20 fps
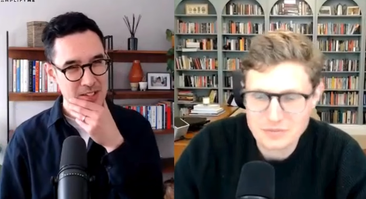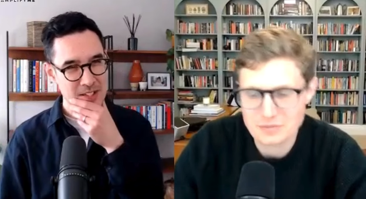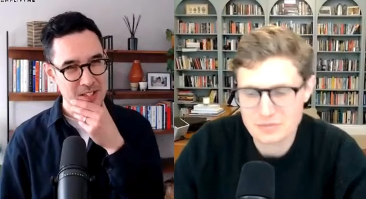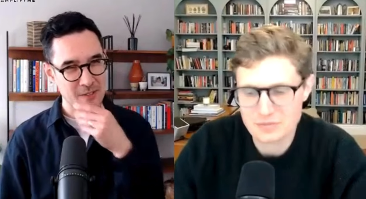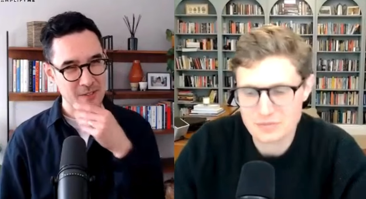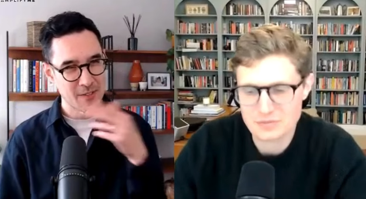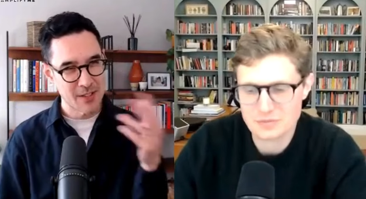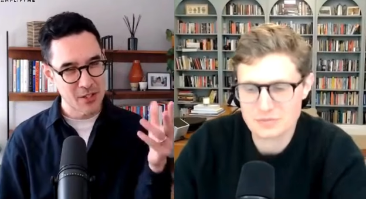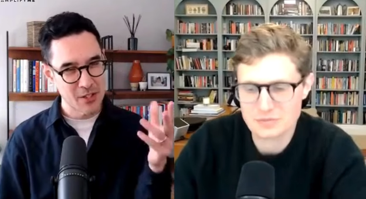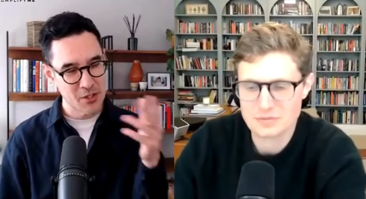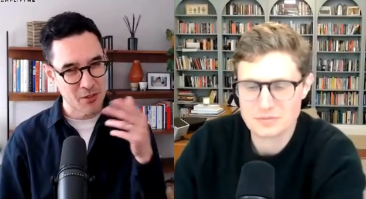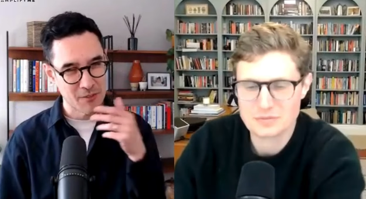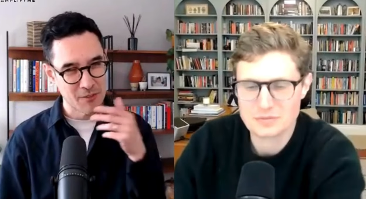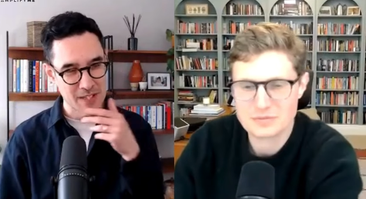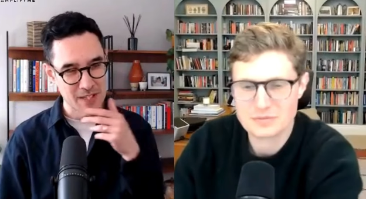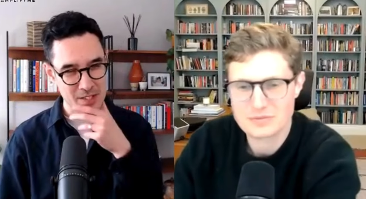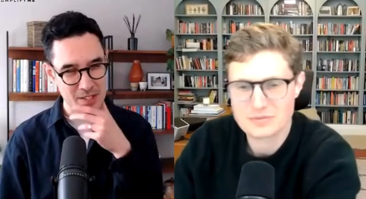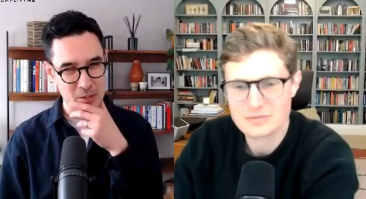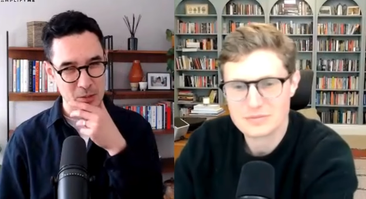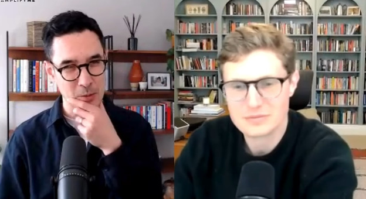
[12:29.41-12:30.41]
Speaker 1: to finish off
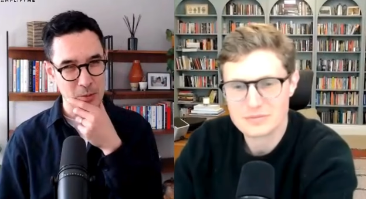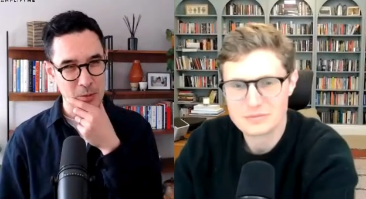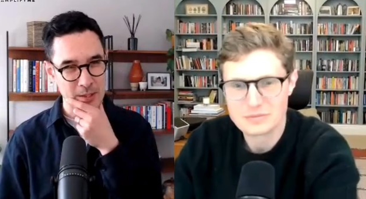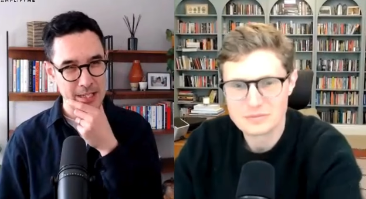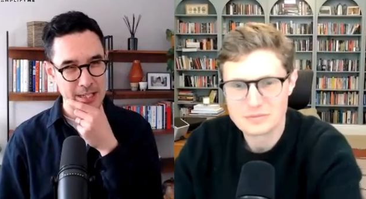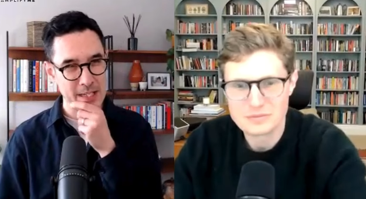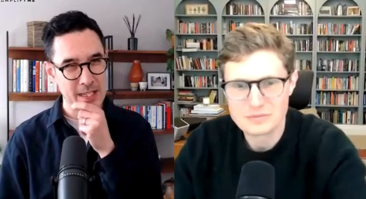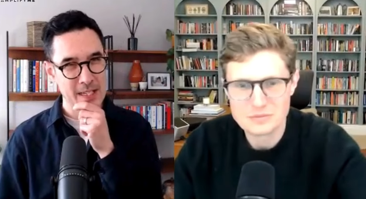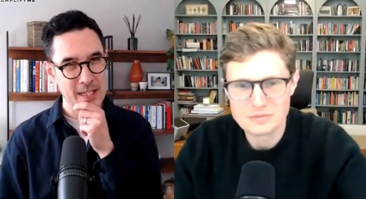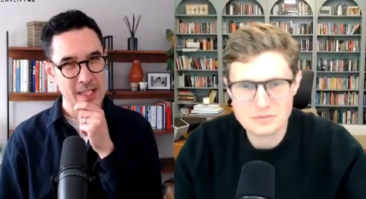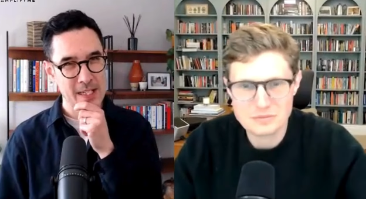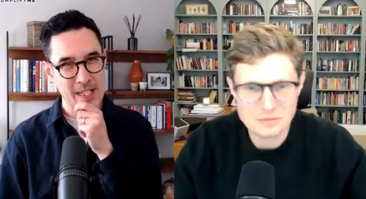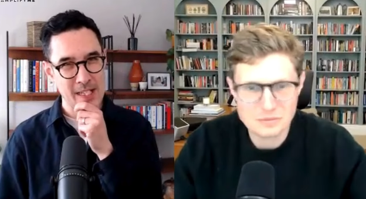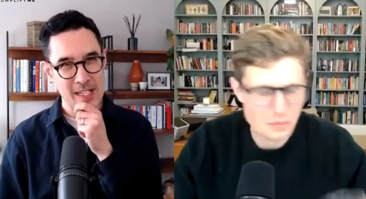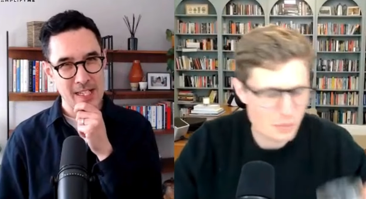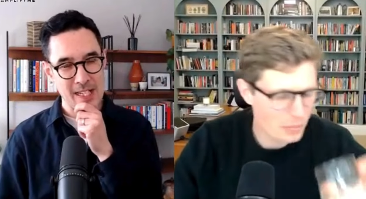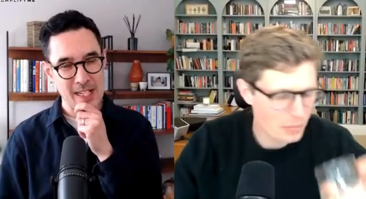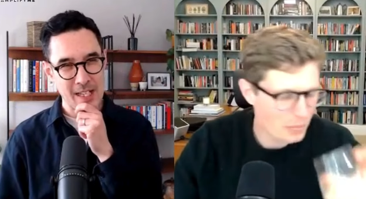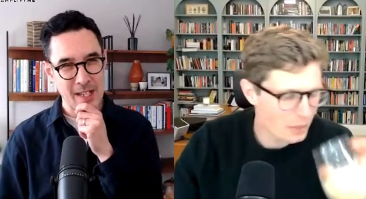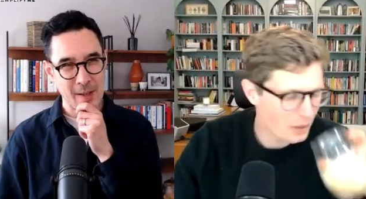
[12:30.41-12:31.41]
this story,
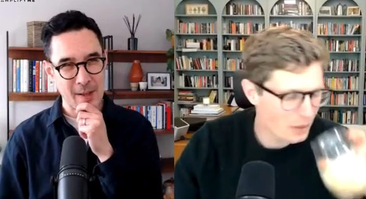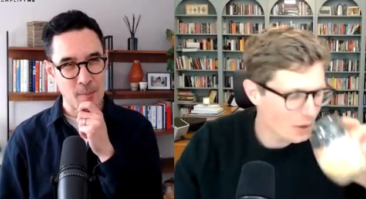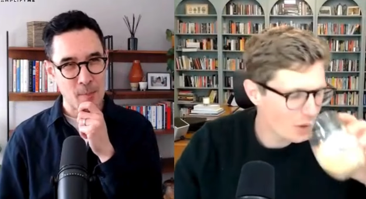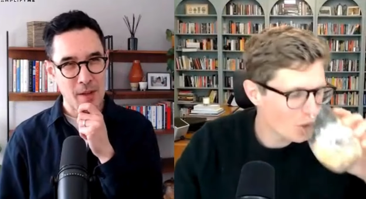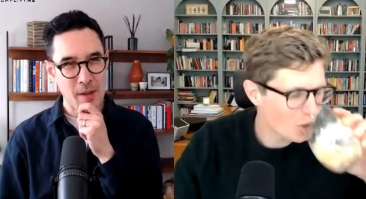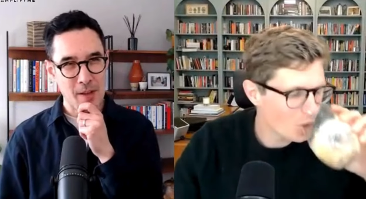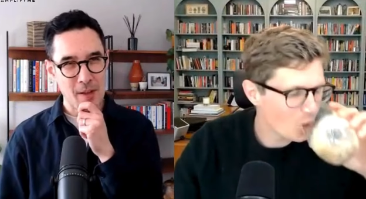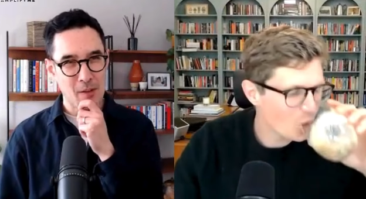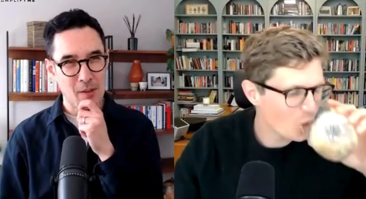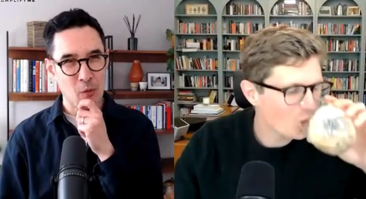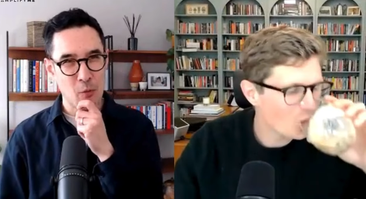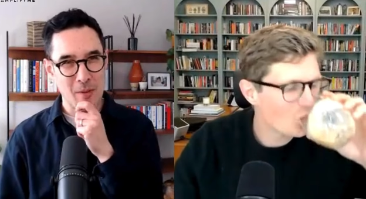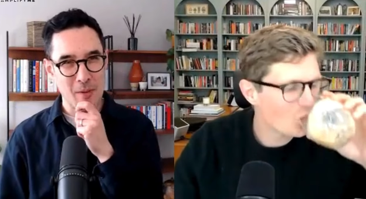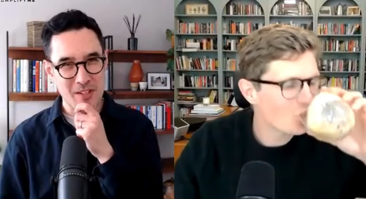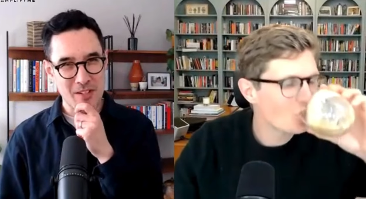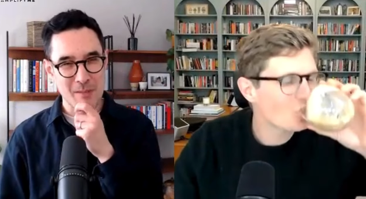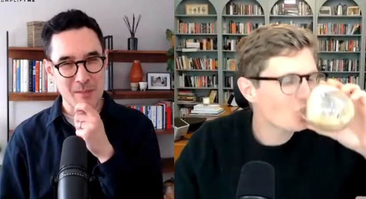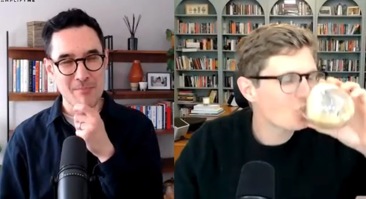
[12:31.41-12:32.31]
um, almost